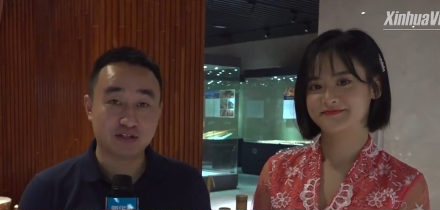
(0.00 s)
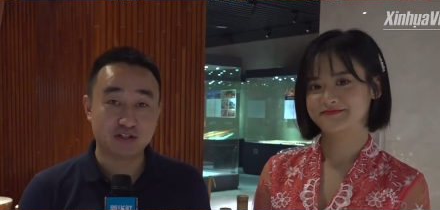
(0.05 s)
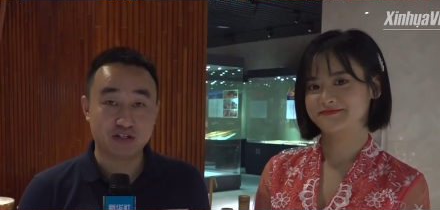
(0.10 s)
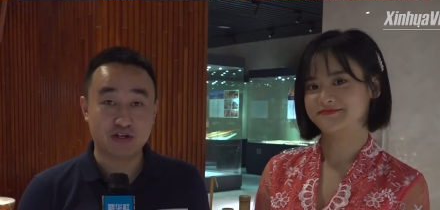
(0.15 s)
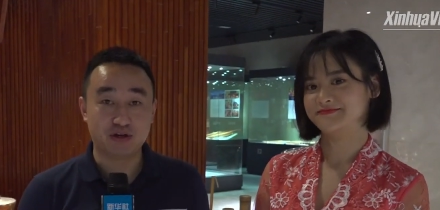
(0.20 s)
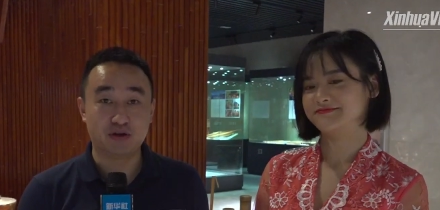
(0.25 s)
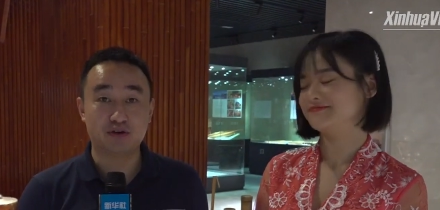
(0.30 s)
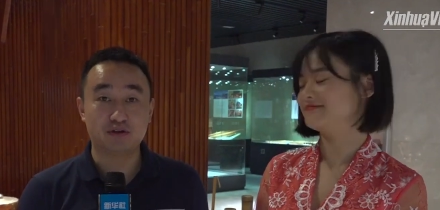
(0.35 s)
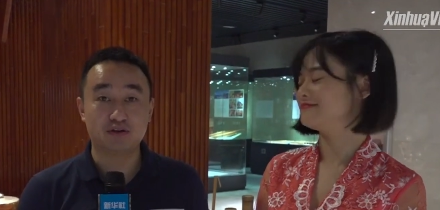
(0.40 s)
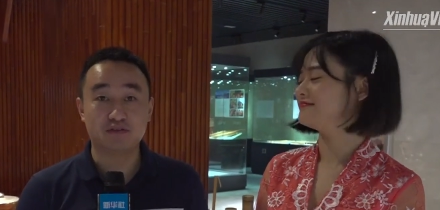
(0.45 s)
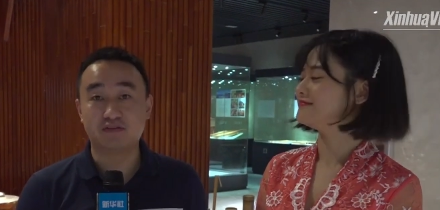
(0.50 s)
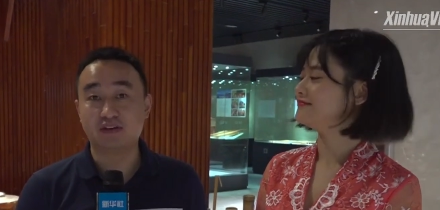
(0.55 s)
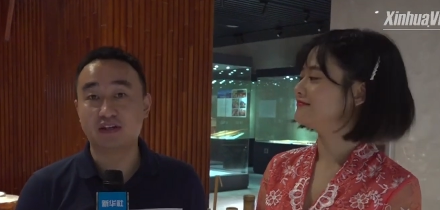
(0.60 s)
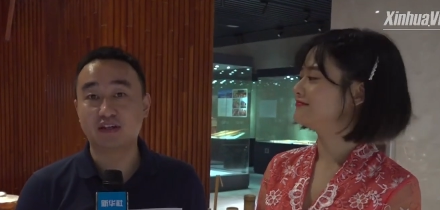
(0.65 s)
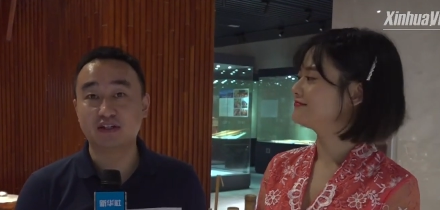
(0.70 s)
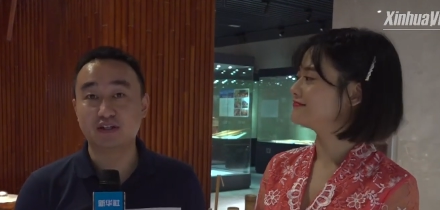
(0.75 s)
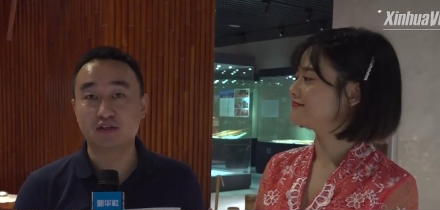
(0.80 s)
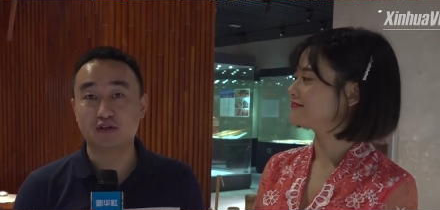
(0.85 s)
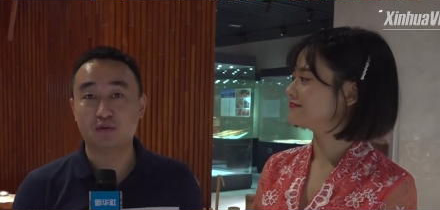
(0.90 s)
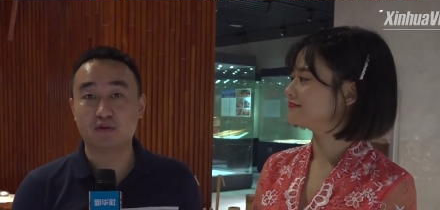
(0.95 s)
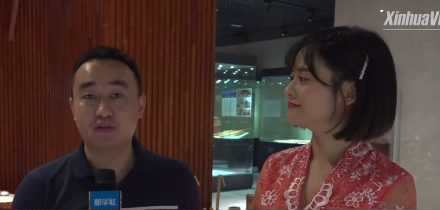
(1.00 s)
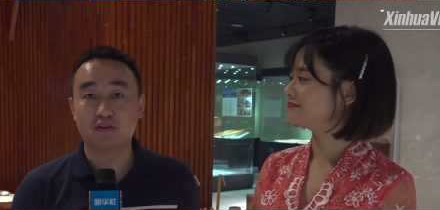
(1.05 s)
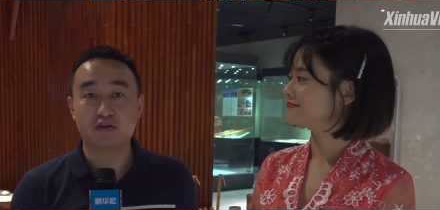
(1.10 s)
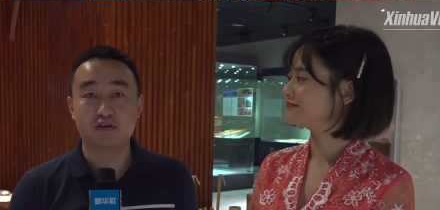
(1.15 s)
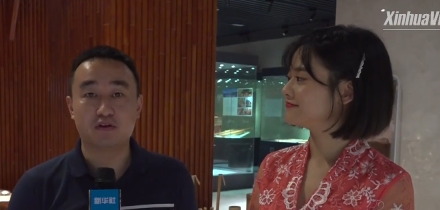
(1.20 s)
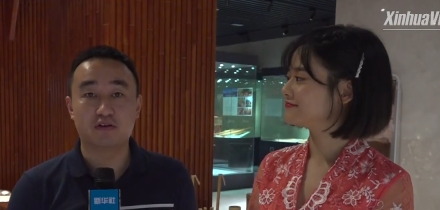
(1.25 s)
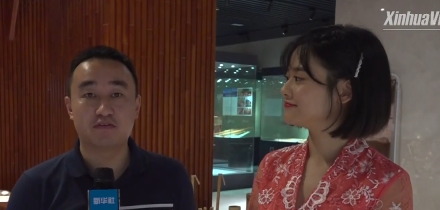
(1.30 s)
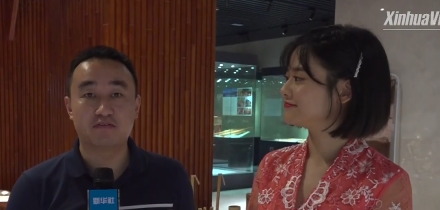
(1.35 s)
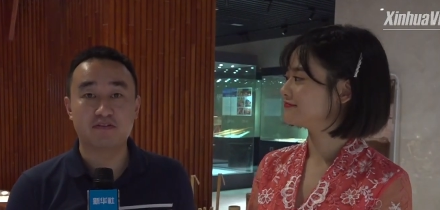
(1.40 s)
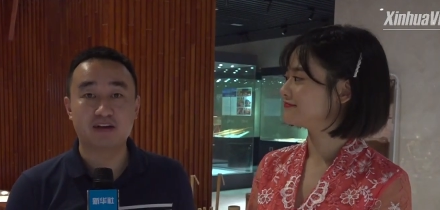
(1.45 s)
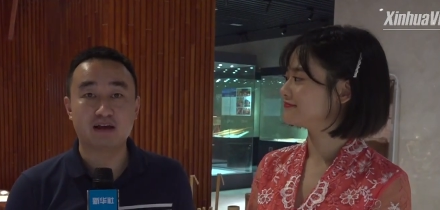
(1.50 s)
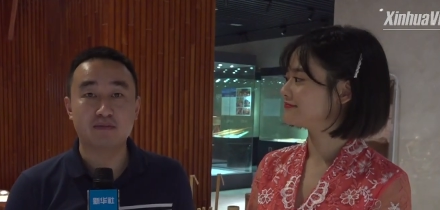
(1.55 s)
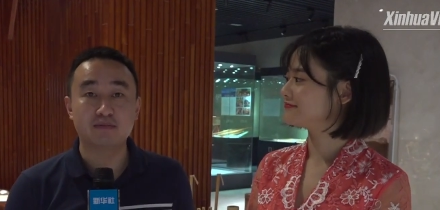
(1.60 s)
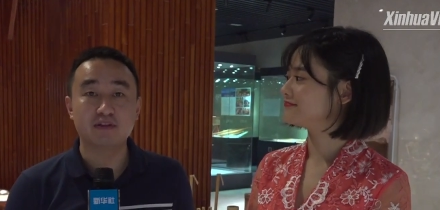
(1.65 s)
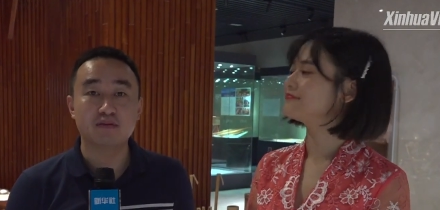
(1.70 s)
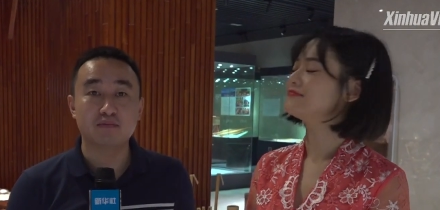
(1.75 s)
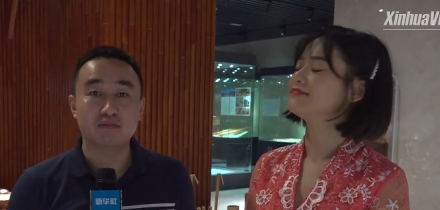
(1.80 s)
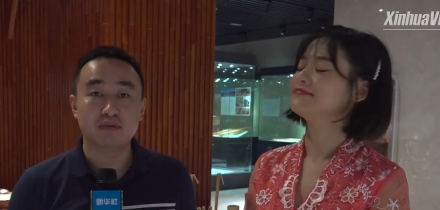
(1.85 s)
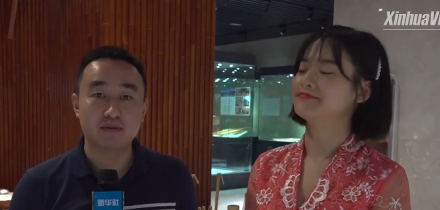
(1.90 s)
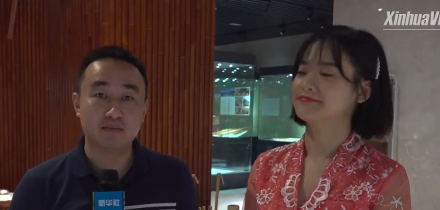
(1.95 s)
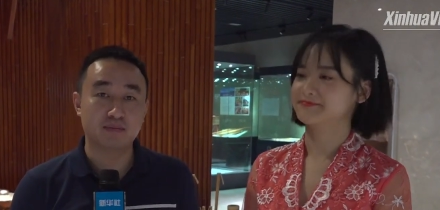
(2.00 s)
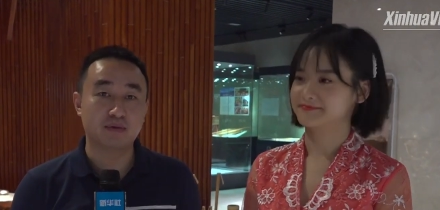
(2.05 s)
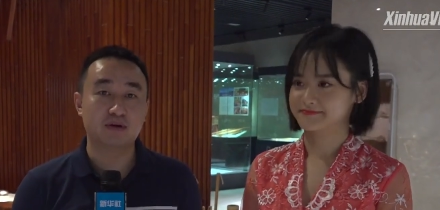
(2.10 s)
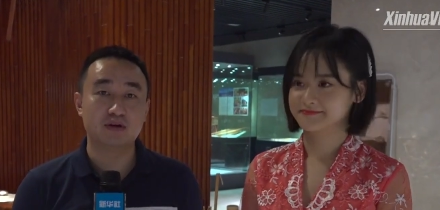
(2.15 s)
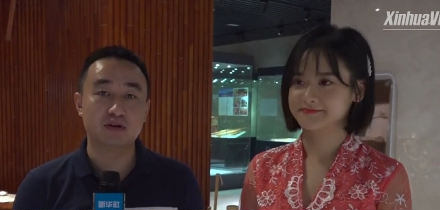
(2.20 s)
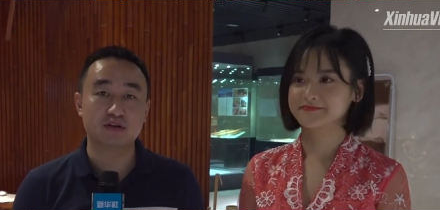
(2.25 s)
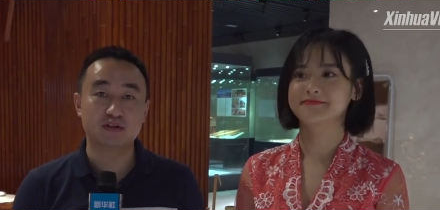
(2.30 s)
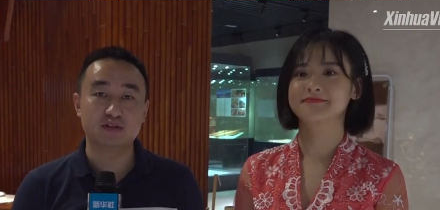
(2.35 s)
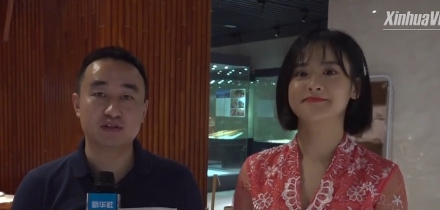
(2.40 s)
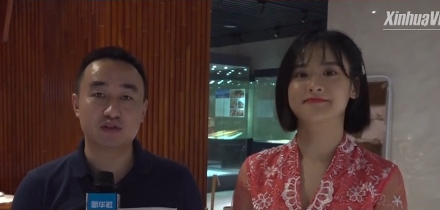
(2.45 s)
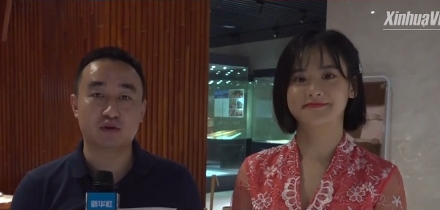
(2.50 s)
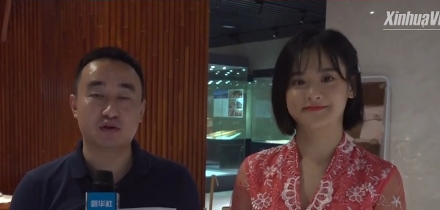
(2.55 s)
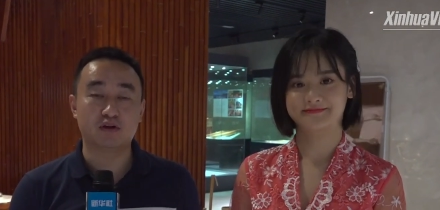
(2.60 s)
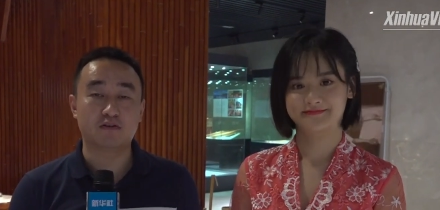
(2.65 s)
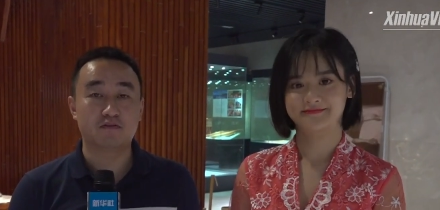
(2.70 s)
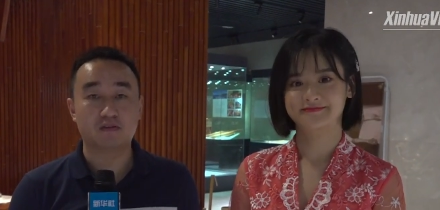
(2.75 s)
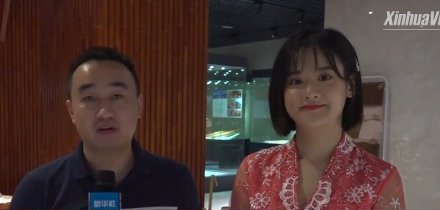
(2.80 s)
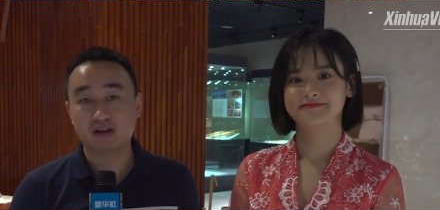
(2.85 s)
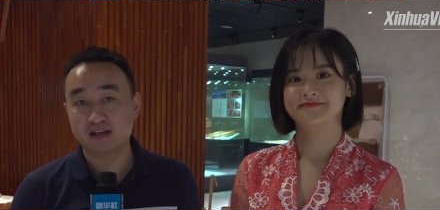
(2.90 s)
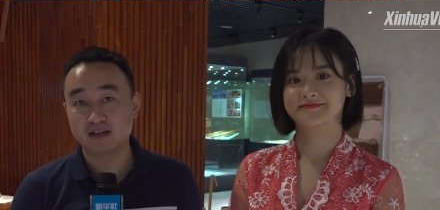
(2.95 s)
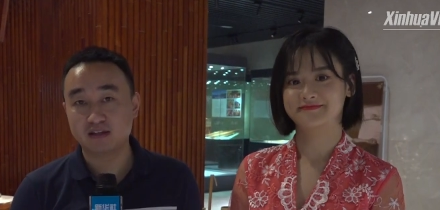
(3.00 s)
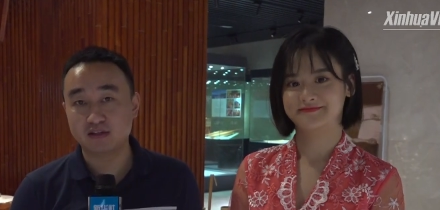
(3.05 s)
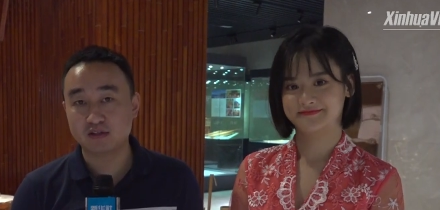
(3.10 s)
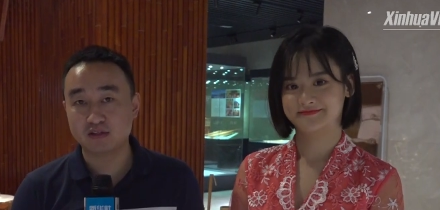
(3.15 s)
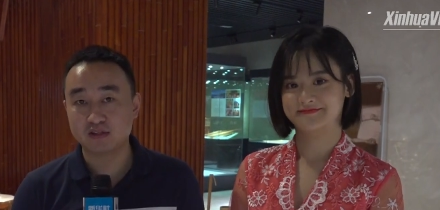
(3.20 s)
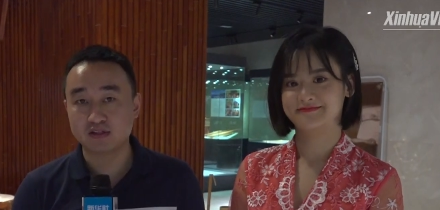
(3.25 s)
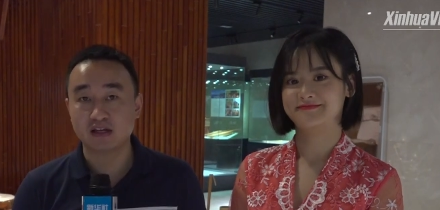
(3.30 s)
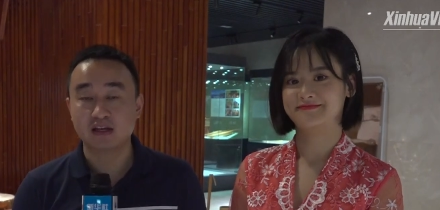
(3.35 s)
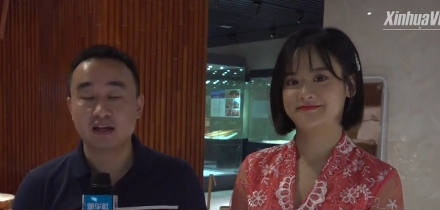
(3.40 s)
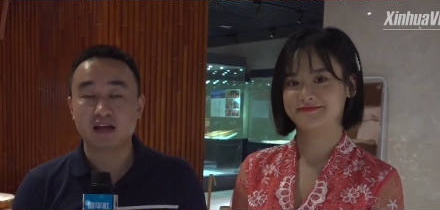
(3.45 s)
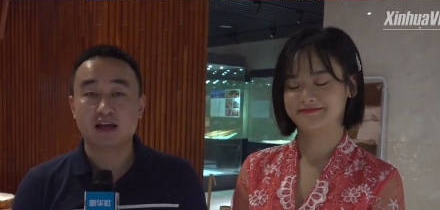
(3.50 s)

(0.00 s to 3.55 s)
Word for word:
Speaker 1: share the video with your family members, your friends,